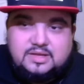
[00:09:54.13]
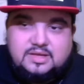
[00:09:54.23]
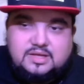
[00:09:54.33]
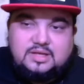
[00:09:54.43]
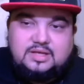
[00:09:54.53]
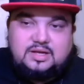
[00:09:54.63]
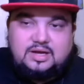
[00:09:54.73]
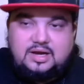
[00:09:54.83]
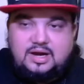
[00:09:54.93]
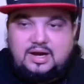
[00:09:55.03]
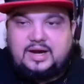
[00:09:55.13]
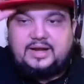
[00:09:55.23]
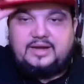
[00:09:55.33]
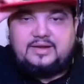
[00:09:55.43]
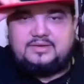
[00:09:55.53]
All right, hurry
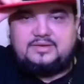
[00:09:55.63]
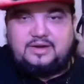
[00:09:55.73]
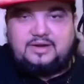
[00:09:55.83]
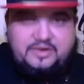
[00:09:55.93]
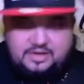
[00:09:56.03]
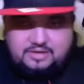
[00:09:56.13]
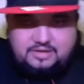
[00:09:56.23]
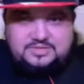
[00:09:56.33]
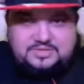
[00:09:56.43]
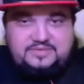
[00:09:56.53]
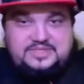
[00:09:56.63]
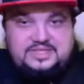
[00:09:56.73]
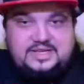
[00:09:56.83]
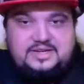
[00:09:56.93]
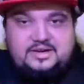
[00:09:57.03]
up, CV Tech, hurry up.
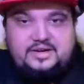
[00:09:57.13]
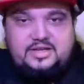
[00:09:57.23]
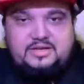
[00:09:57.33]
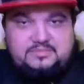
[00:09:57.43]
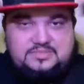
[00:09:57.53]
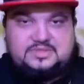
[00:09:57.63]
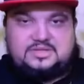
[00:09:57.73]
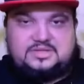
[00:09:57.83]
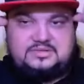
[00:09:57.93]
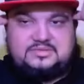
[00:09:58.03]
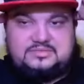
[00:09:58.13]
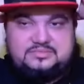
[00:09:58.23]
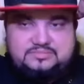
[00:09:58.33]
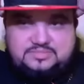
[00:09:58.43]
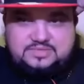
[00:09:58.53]
So we
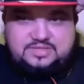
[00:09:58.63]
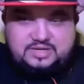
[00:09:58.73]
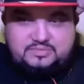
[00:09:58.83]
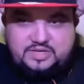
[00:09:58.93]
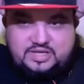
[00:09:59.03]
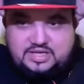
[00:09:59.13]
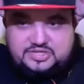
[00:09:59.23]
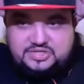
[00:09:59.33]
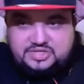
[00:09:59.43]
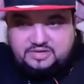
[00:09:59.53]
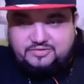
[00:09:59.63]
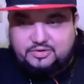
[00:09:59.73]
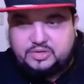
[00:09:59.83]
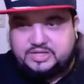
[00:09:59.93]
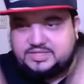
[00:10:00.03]
can get you in here for a quick sec.
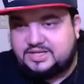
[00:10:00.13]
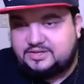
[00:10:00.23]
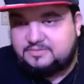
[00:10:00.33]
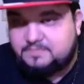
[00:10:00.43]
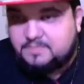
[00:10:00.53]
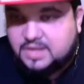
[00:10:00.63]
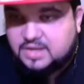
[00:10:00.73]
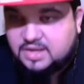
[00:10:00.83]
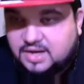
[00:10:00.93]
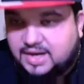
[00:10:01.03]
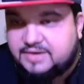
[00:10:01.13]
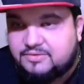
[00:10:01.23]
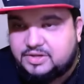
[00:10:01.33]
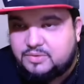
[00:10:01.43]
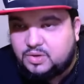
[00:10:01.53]
I didn't really want to like
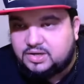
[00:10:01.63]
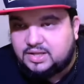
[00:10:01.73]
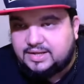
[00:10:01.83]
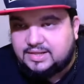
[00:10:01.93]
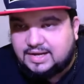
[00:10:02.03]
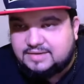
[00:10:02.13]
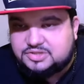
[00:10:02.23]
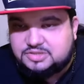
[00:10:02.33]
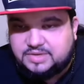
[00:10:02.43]
live stream like a whole